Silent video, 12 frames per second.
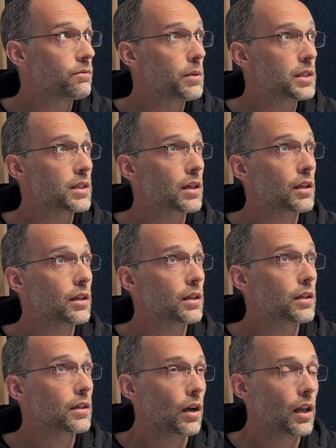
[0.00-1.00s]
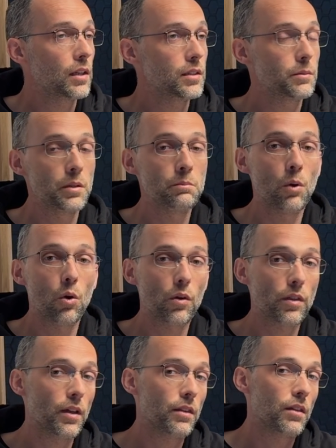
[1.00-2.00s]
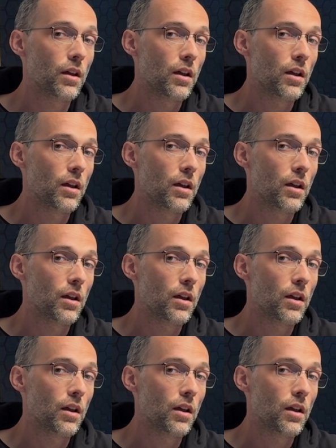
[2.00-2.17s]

basically a little bit more than